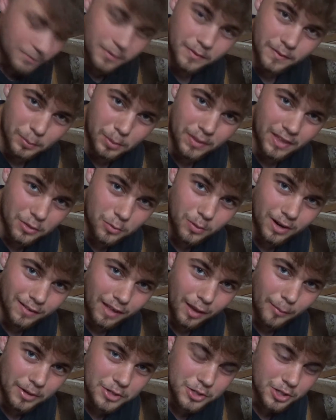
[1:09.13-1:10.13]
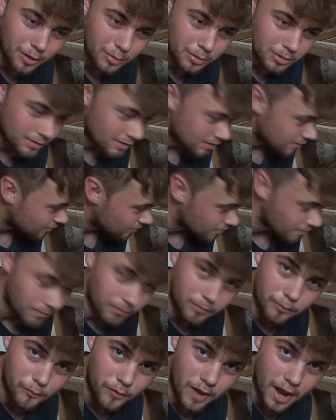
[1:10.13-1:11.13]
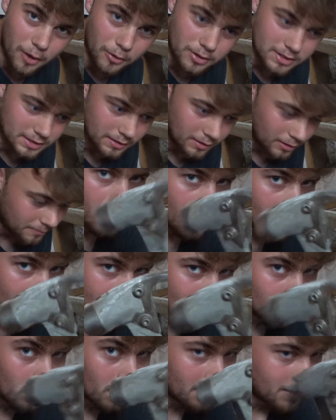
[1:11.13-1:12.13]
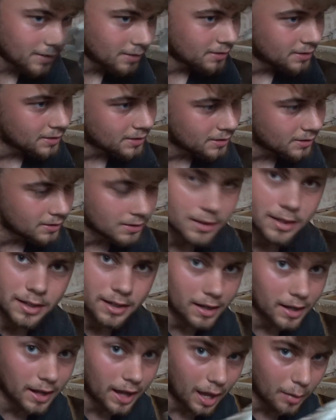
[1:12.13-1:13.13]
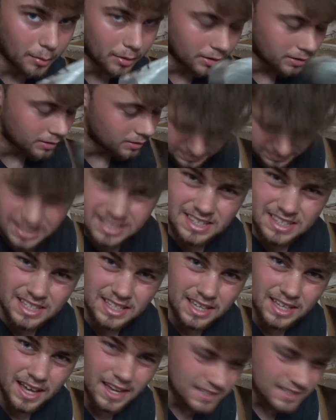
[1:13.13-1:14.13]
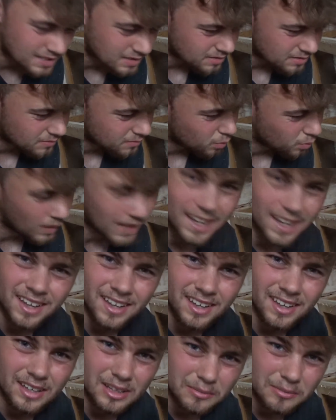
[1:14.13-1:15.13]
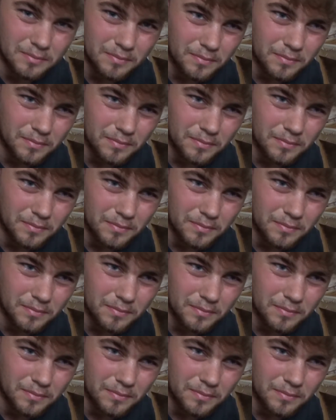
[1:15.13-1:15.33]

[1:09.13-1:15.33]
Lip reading: But that's why I like my job, because it just varies a lot. Anyway, hammer. It's the S-Wing.